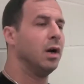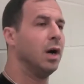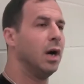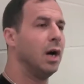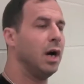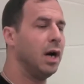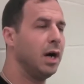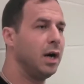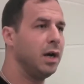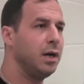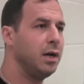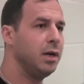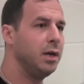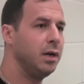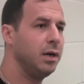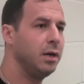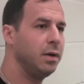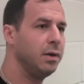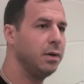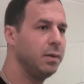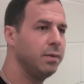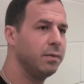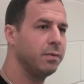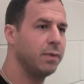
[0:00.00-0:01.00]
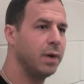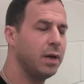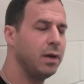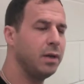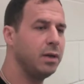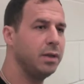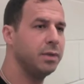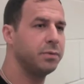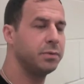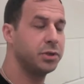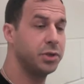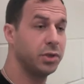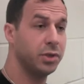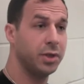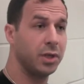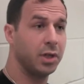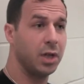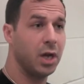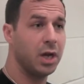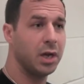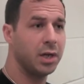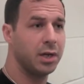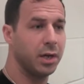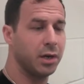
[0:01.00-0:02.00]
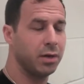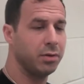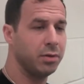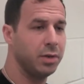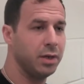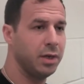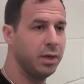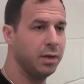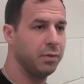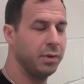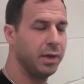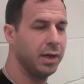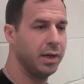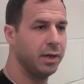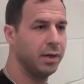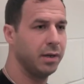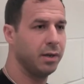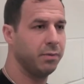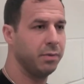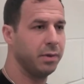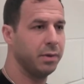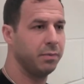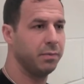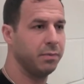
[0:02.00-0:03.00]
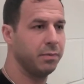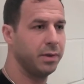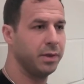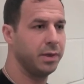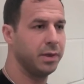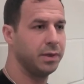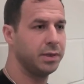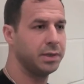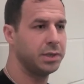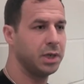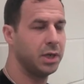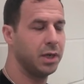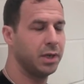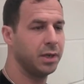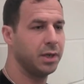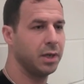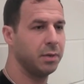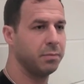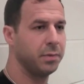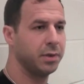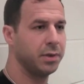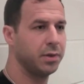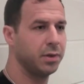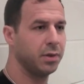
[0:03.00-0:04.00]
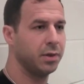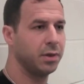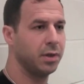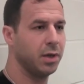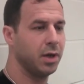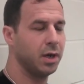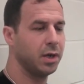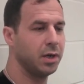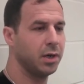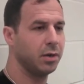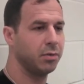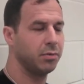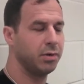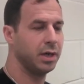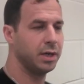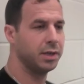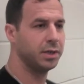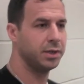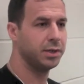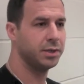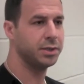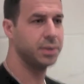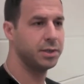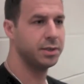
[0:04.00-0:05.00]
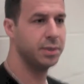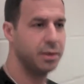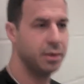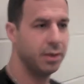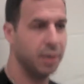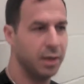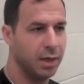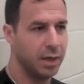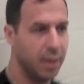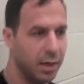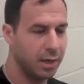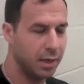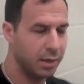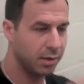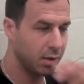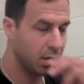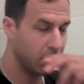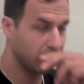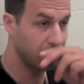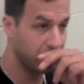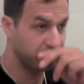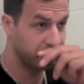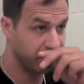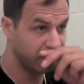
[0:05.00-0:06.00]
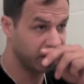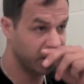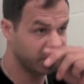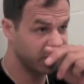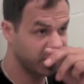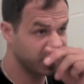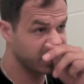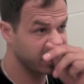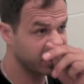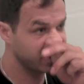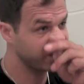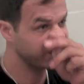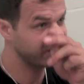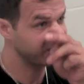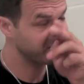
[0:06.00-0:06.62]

Well, it was during the lockout, and we started a company called Lockout Records, Lockout Productions.